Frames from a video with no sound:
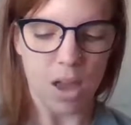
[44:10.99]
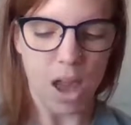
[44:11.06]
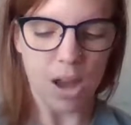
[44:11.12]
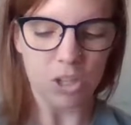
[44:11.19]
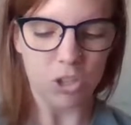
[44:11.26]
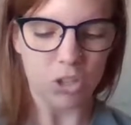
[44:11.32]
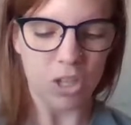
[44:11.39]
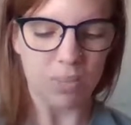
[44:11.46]

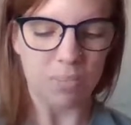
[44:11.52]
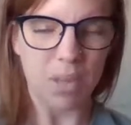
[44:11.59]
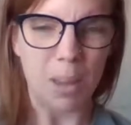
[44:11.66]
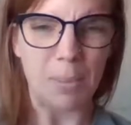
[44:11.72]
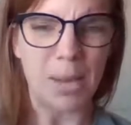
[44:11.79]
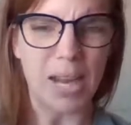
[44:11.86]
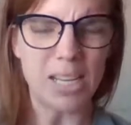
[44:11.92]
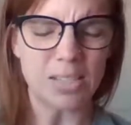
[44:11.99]
Actually,
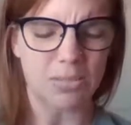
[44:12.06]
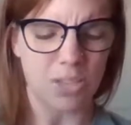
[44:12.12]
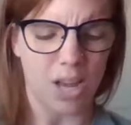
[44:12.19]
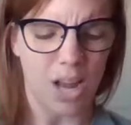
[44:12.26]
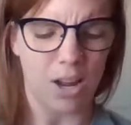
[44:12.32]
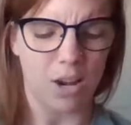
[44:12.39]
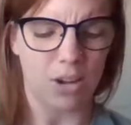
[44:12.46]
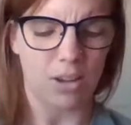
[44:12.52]
I'm kind of
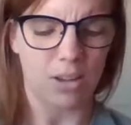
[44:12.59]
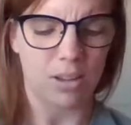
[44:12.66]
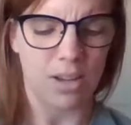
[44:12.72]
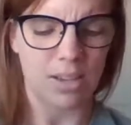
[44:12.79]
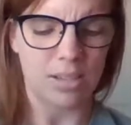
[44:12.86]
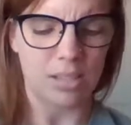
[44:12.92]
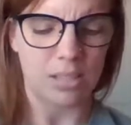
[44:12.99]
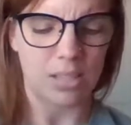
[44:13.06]
tired.
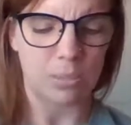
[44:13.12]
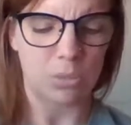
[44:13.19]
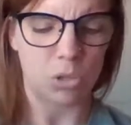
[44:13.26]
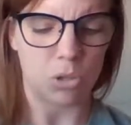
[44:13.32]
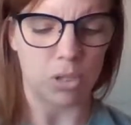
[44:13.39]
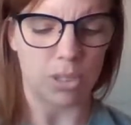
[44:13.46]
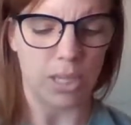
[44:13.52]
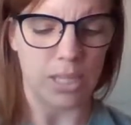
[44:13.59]
I didn't sleep
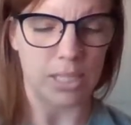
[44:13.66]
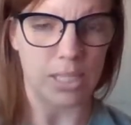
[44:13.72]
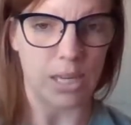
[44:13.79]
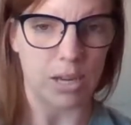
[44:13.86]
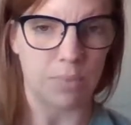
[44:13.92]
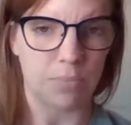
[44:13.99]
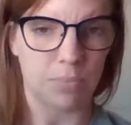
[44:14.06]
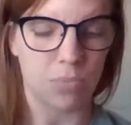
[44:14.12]
too good last
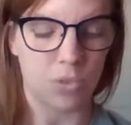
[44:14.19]
night.